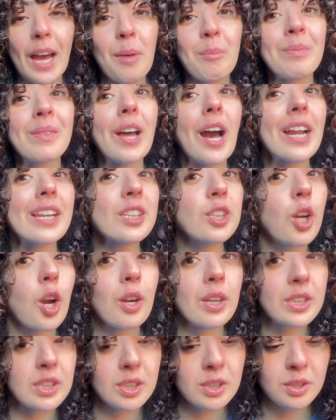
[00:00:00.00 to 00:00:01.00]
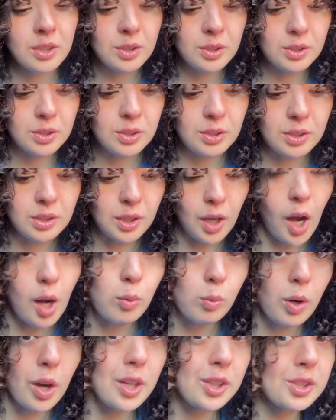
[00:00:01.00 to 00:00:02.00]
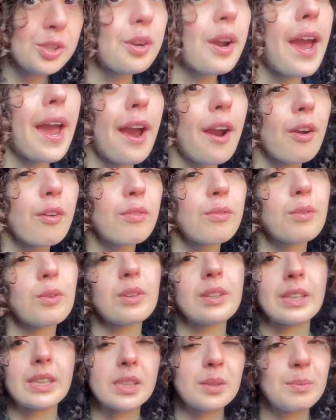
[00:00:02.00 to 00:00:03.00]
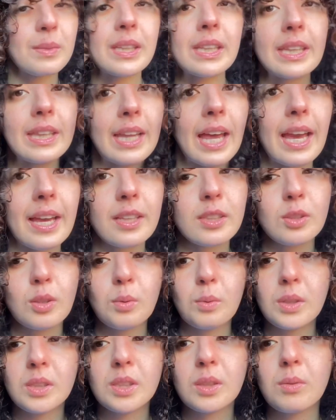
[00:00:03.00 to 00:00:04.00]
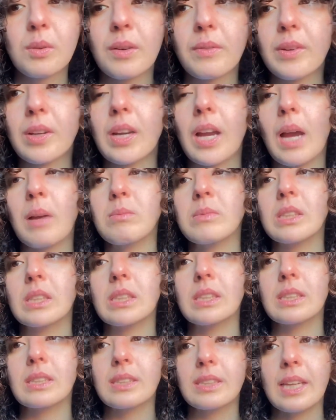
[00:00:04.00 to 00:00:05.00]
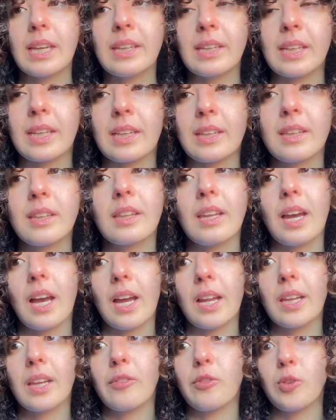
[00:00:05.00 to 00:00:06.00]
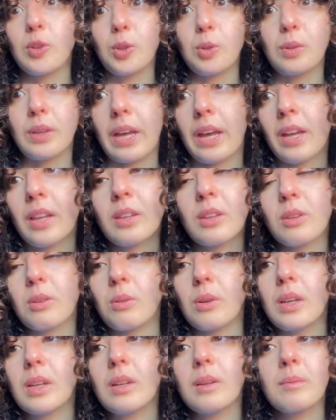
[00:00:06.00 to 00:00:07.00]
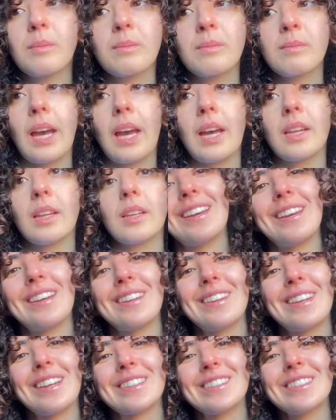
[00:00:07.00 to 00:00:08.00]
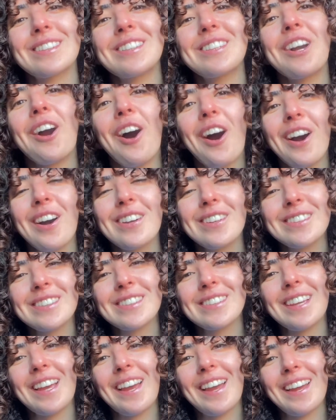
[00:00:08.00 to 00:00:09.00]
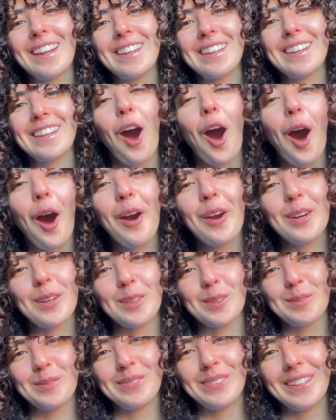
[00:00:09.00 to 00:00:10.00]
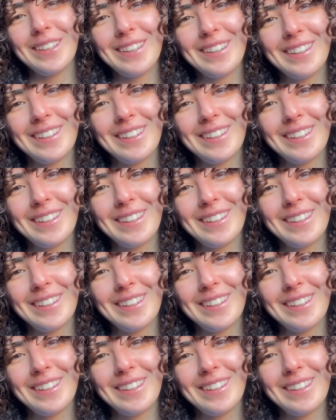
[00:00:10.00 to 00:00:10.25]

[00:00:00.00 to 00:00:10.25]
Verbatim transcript: I'm not encouraging you to not wash your hair for this many days or whatsoever. I'm just saying that if you can do it and it doesn't cause any harm,